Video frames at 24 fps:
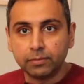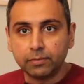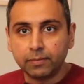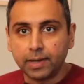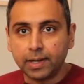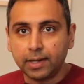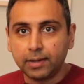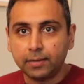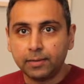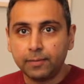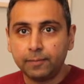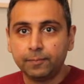
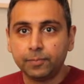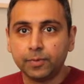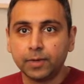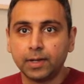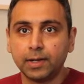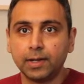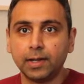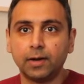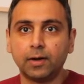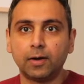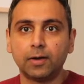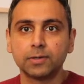file,
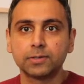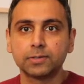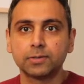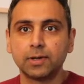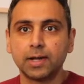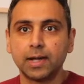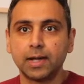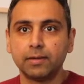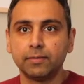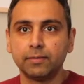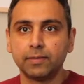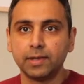and I also
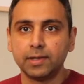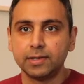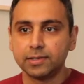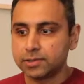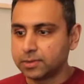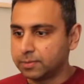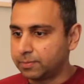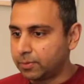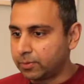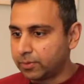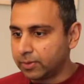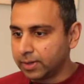have a
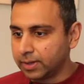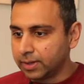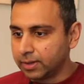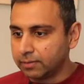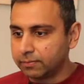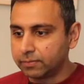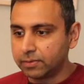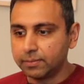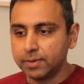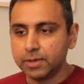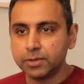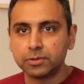supporting
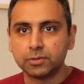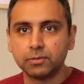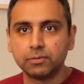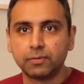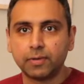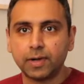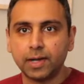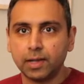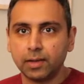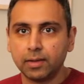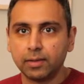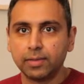information
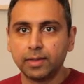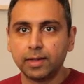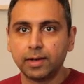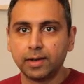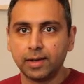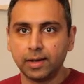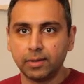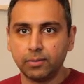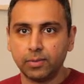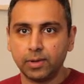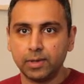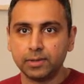file that
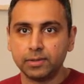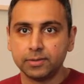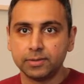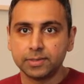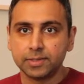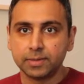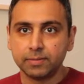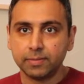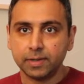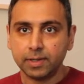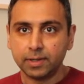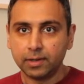I want to
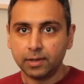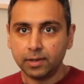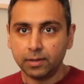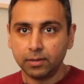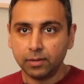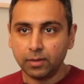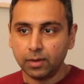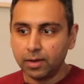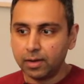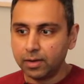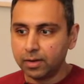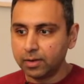submit
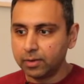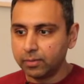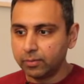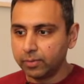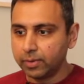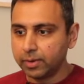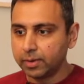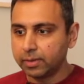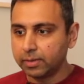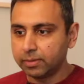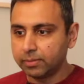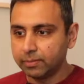along
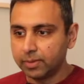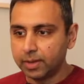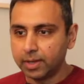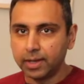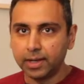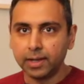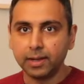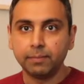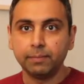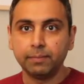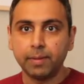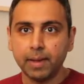with
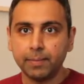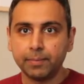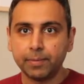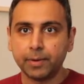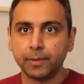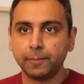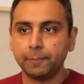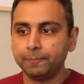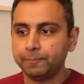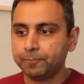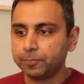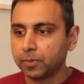my
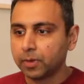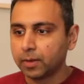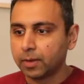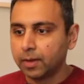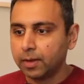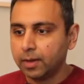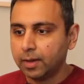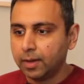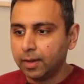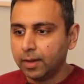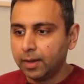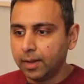paper.
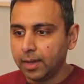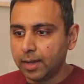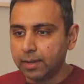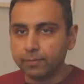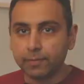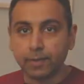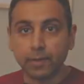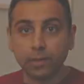If I